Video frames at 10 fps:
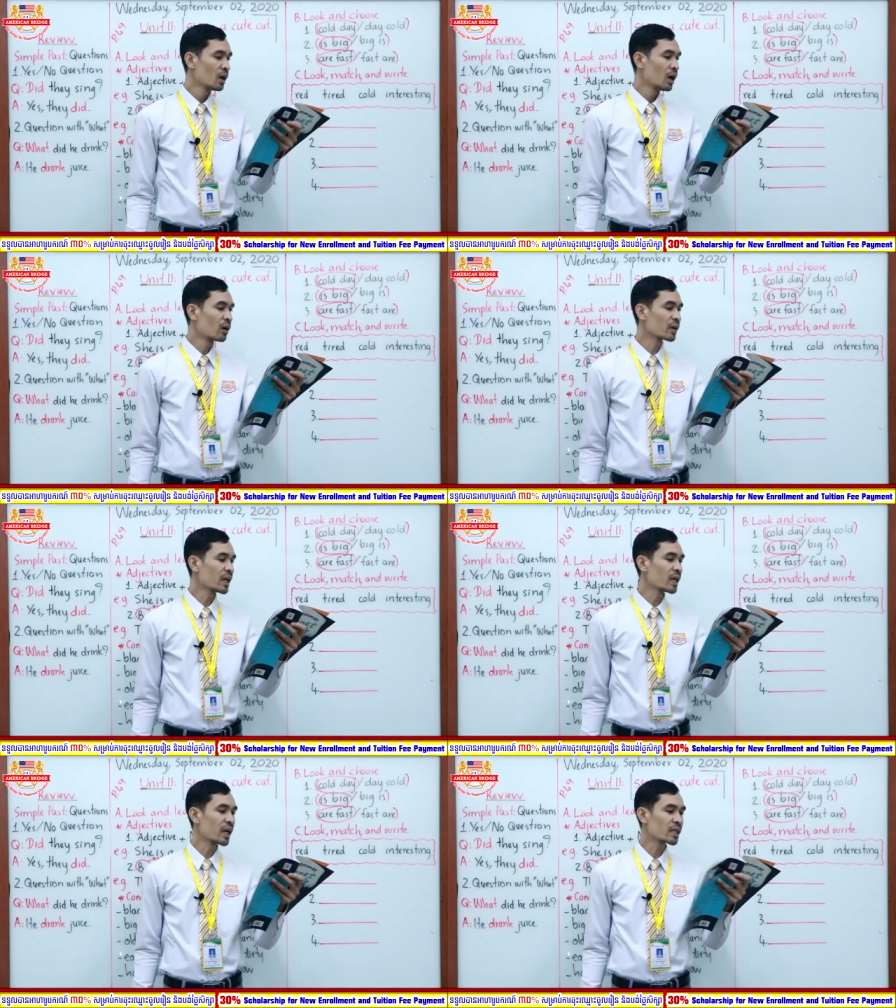
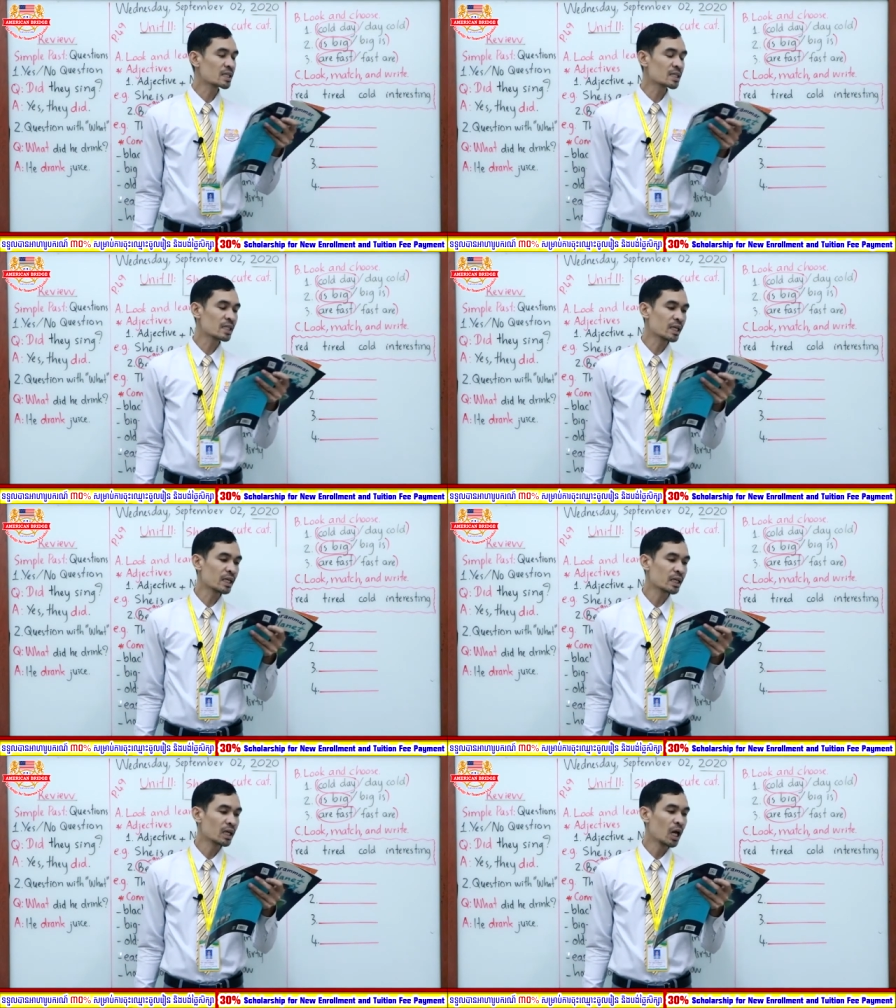Okay, let us
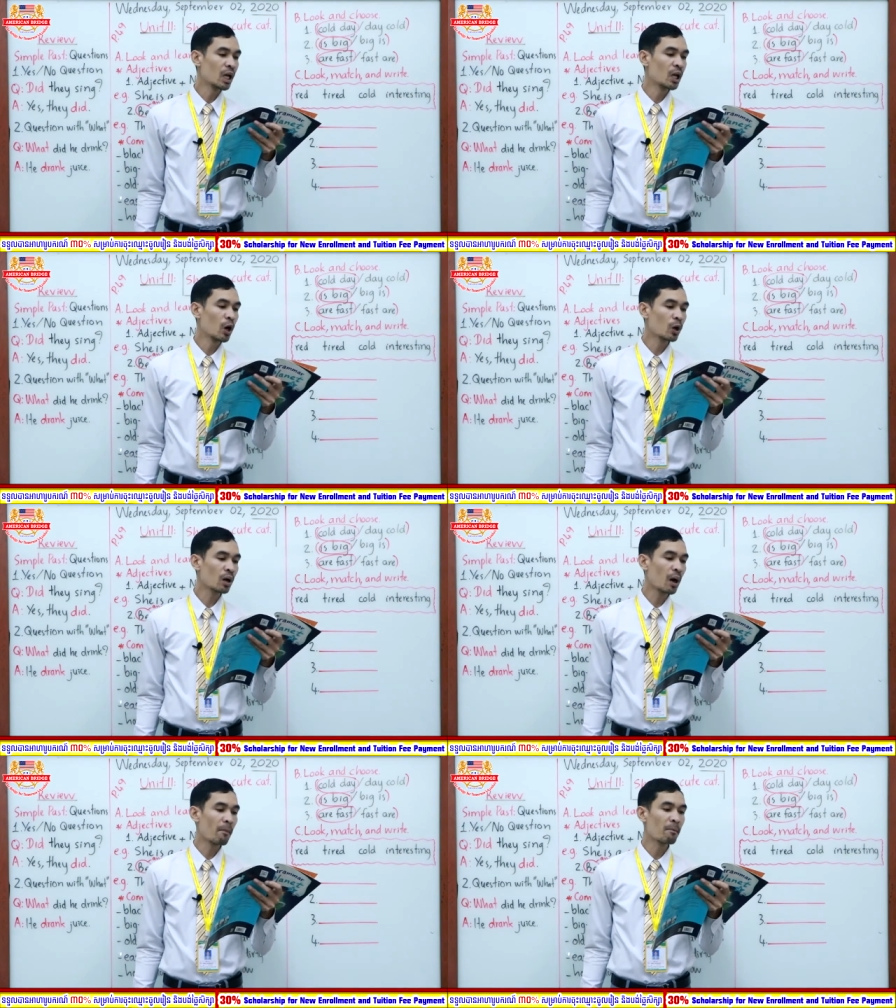see.
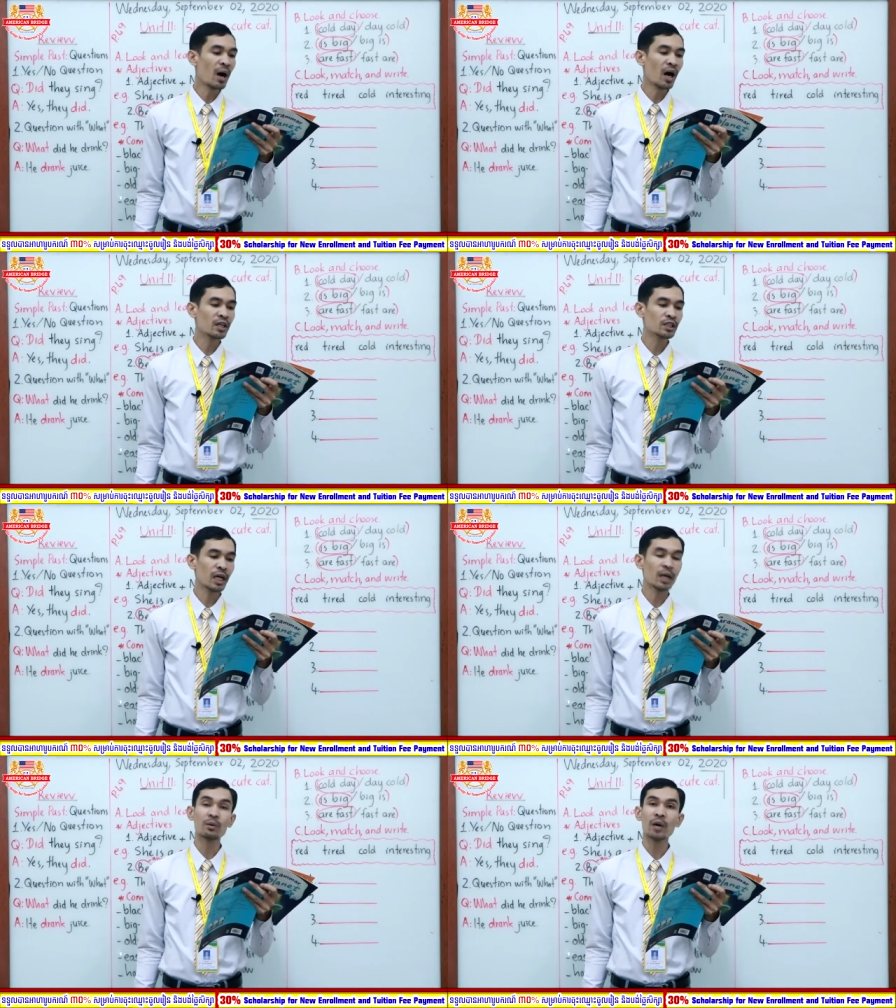Look, march,
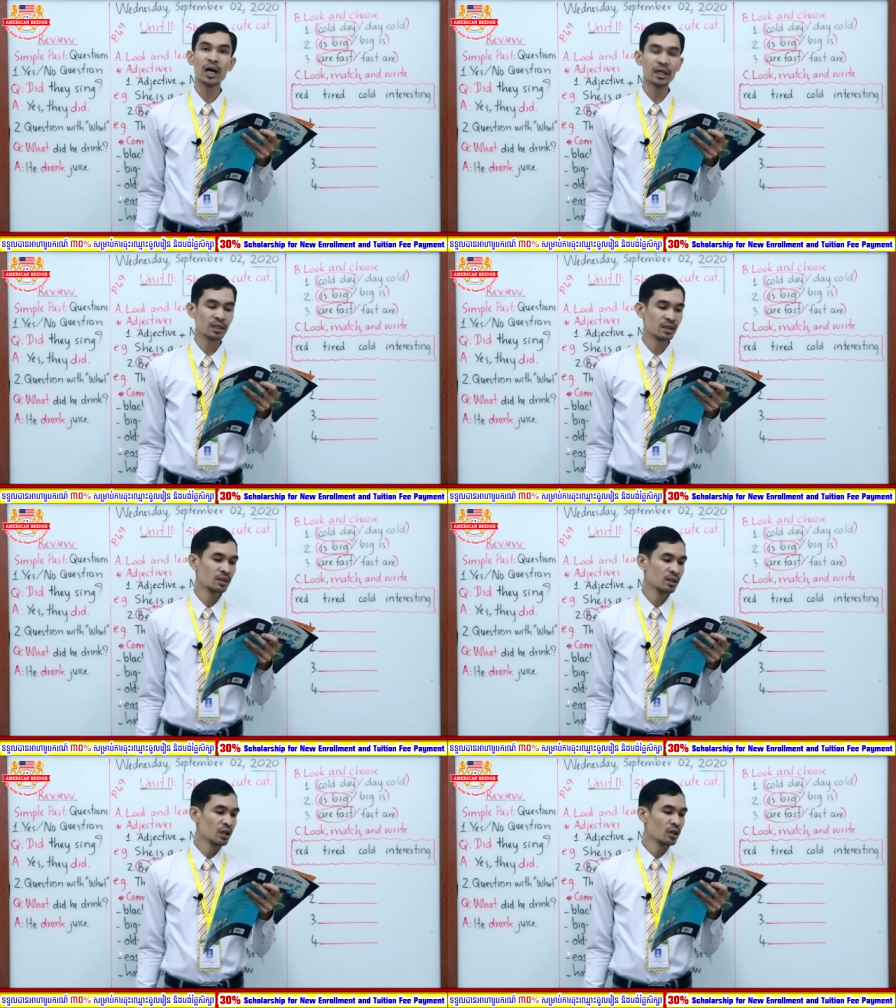and write
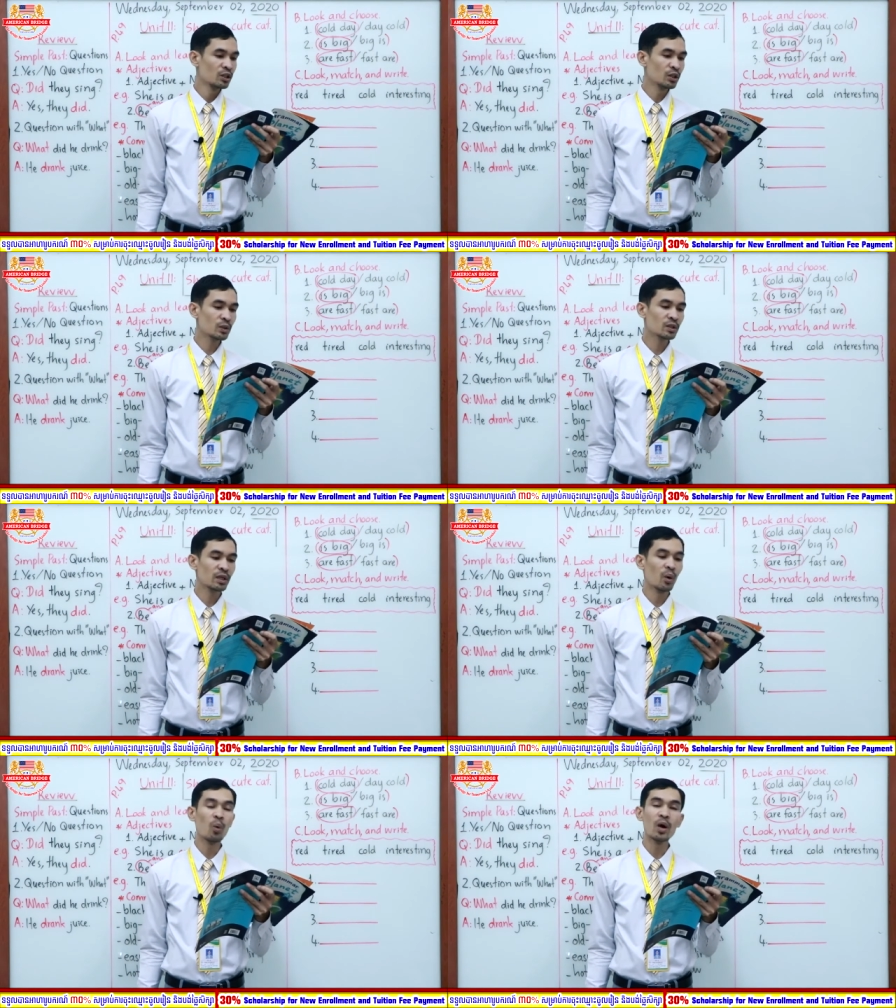use
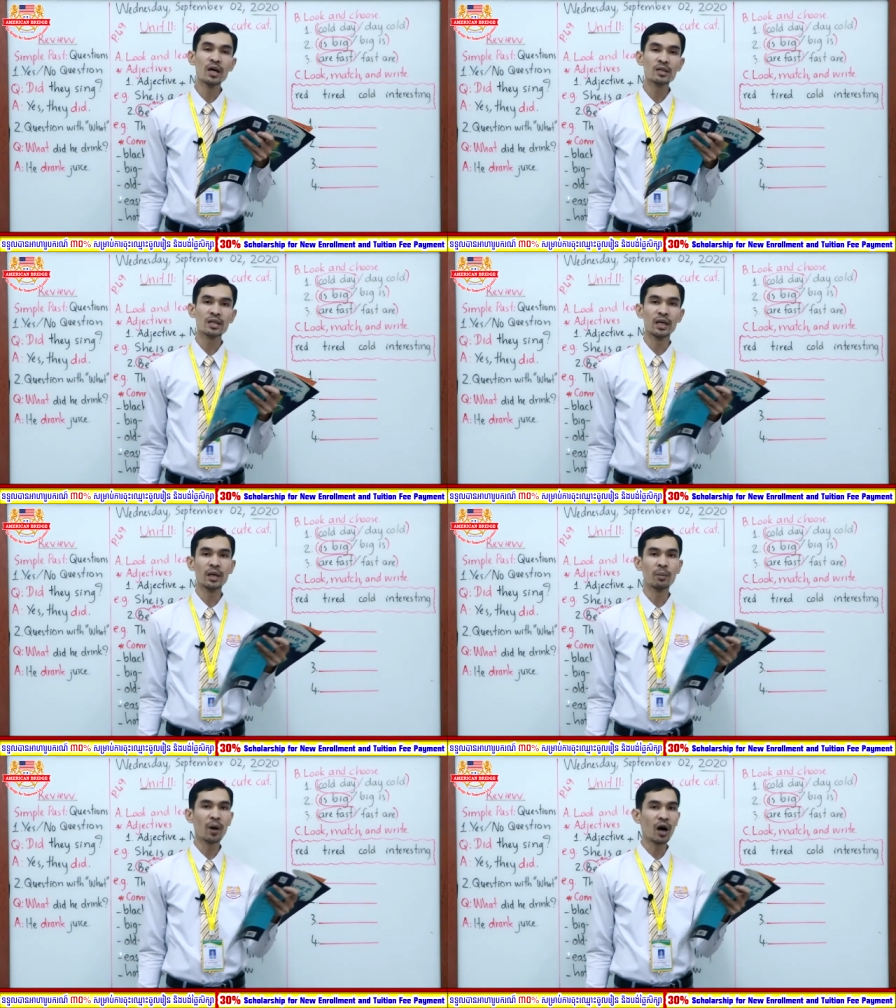the words in
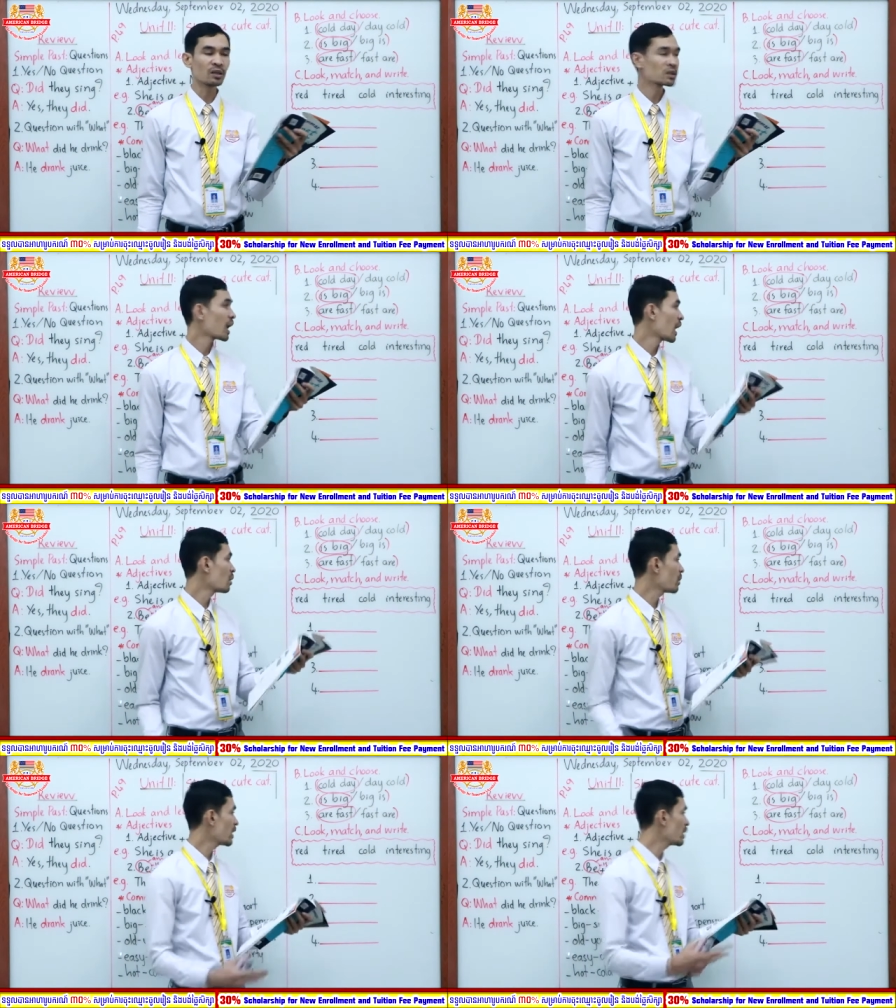the box. How
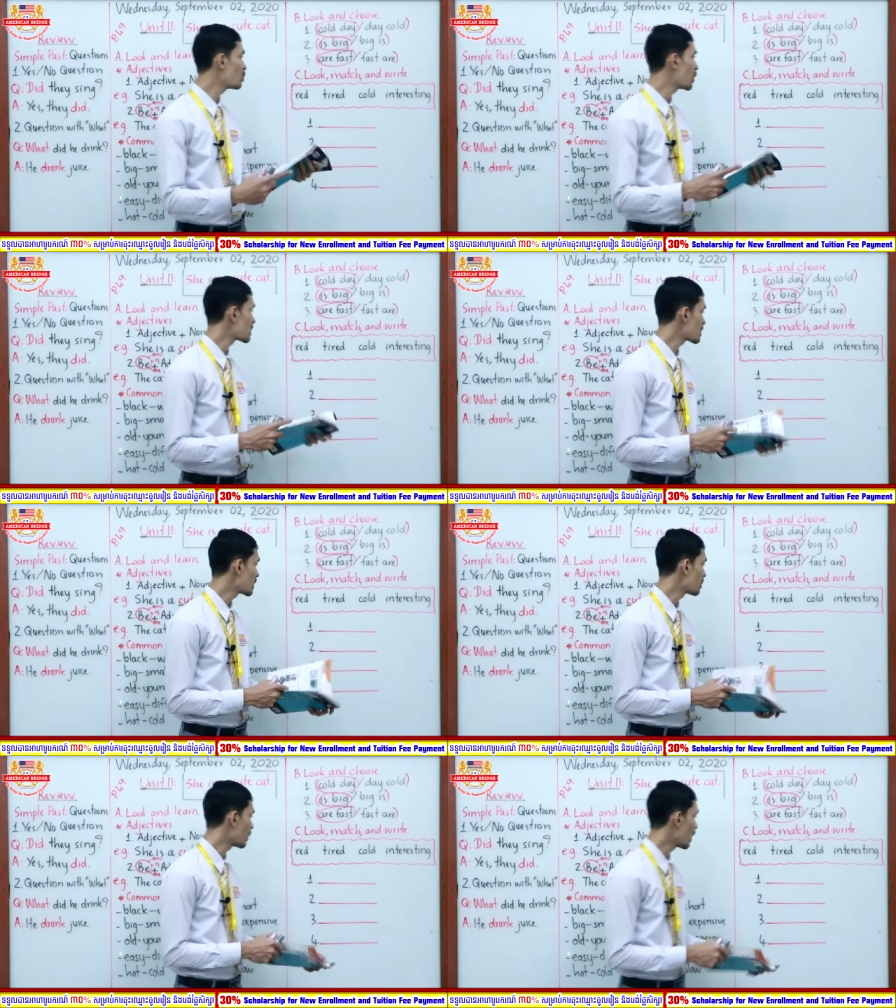many words in
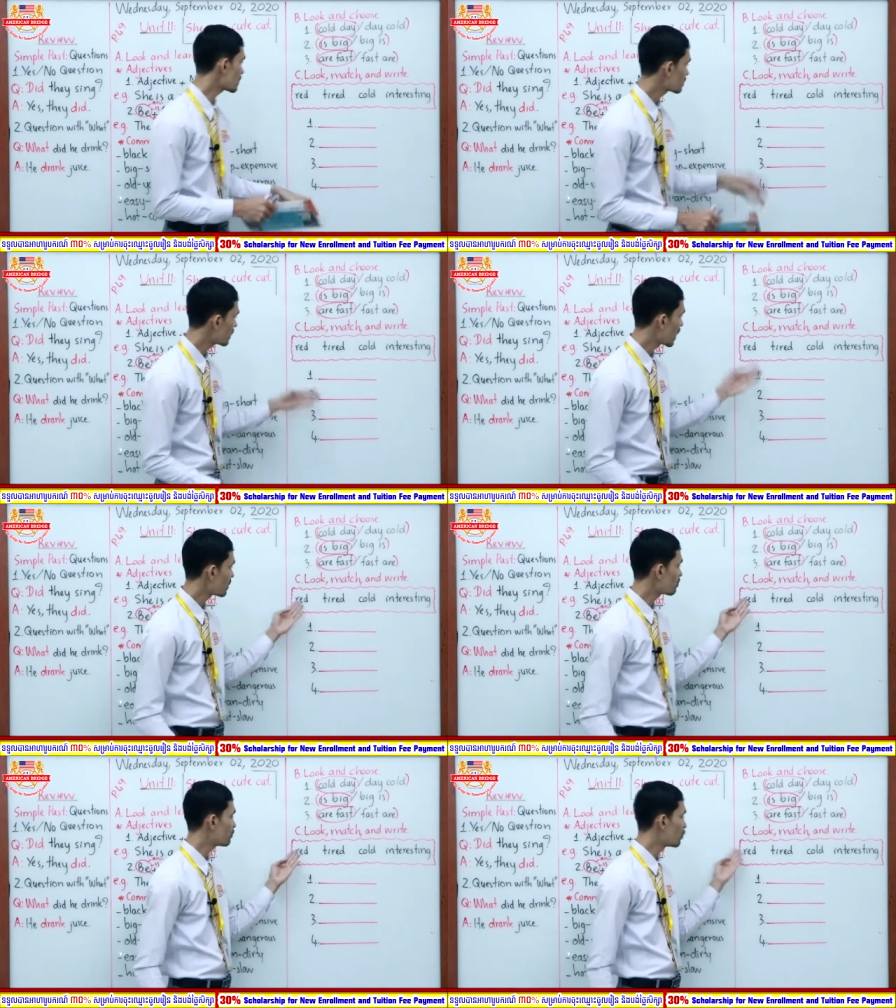the box? We
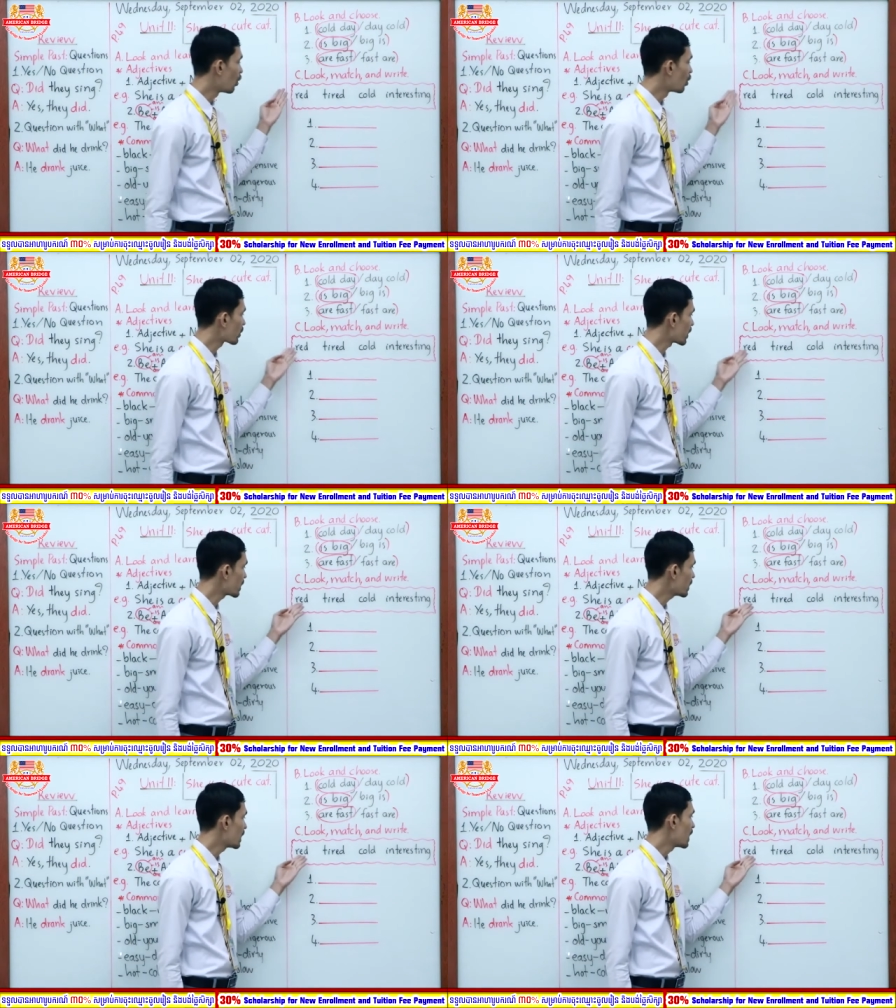have four, right?